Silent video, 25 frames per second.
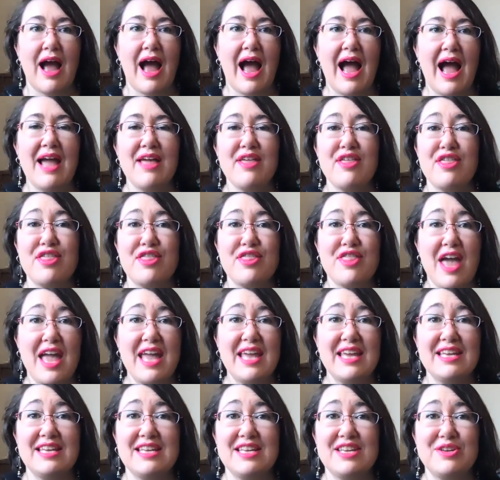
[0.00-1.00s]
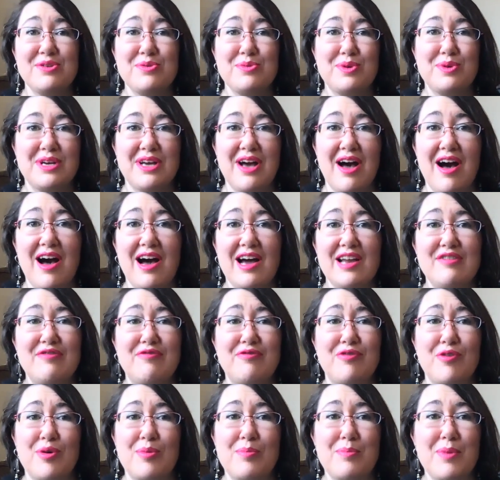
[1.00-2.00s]
I thank you, God,
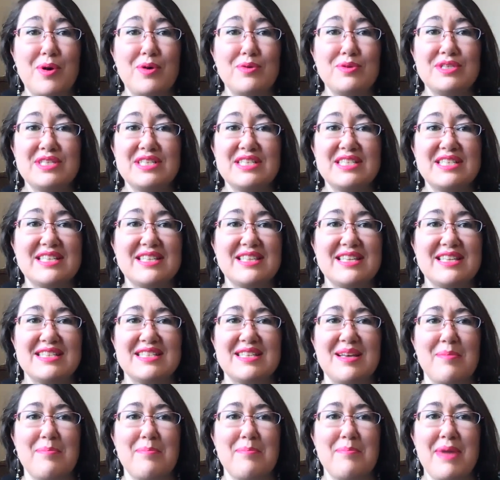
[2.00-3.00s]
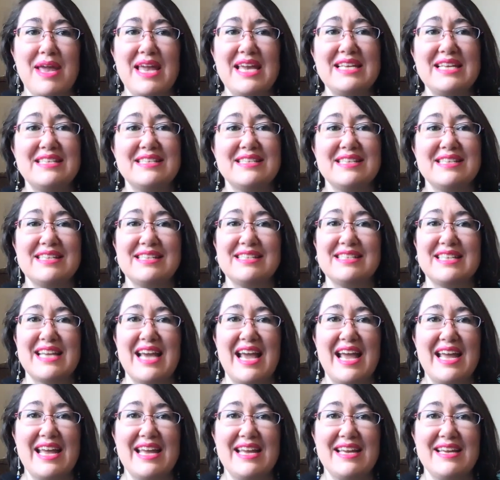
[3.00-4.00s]
for most this amazing
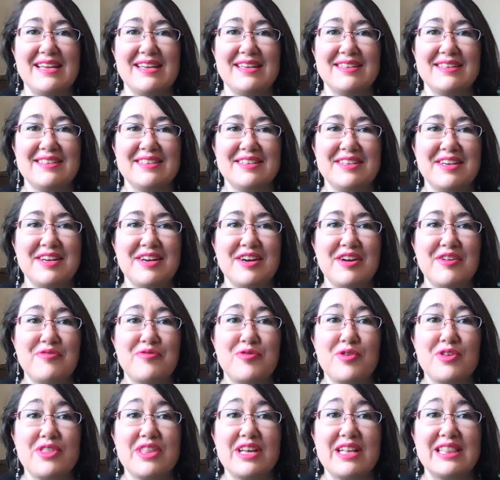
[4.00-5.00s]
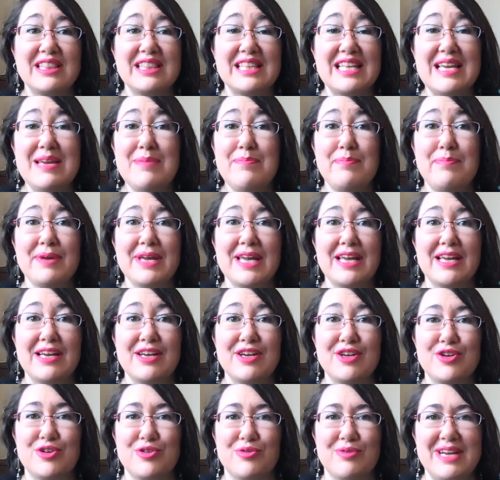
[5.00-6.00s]
day, for the
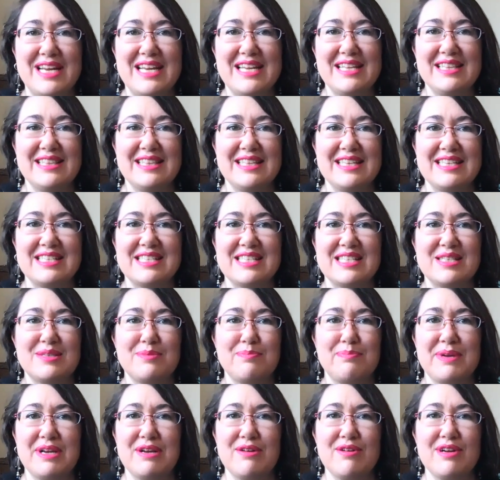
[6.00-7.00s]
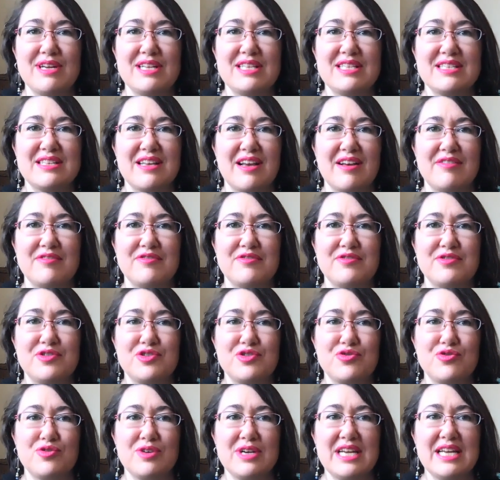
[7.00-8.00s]
leaping greenly spirits of
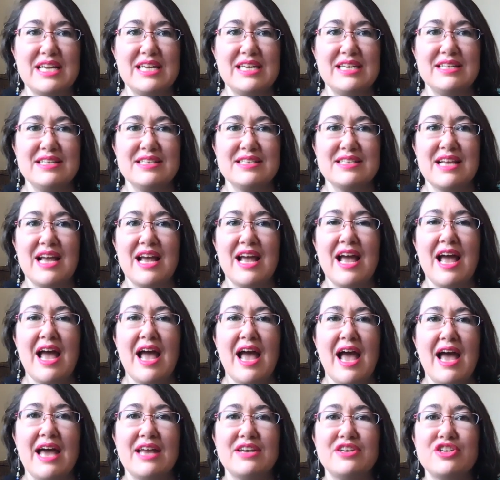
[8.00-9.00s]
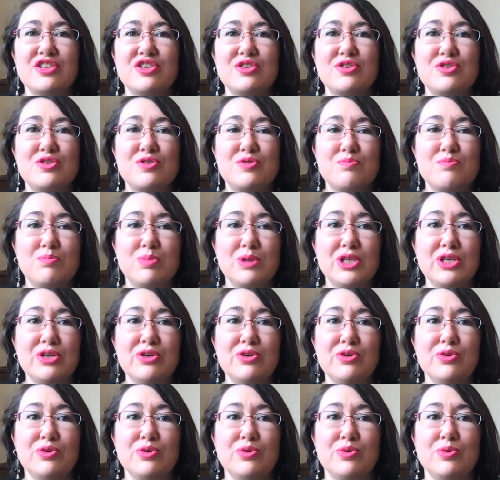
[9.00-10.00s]
trees and a
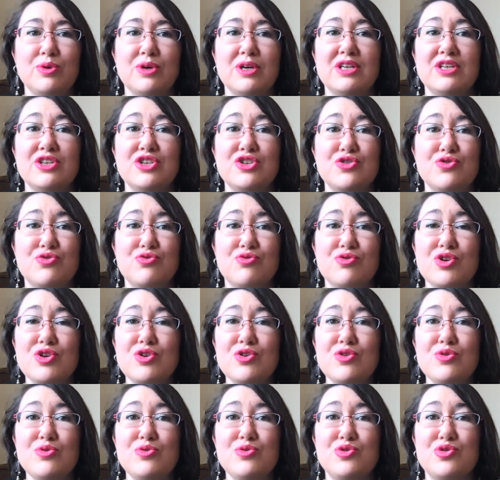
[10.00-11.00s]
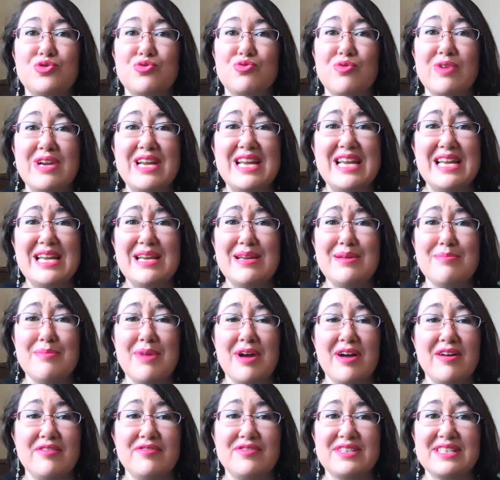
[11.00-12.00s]
blue, true dream
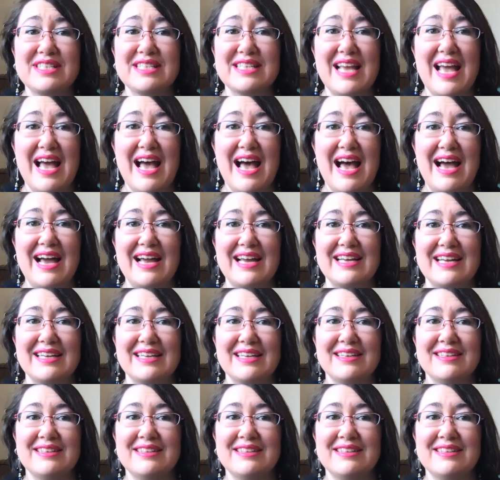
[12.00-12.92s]
of sky,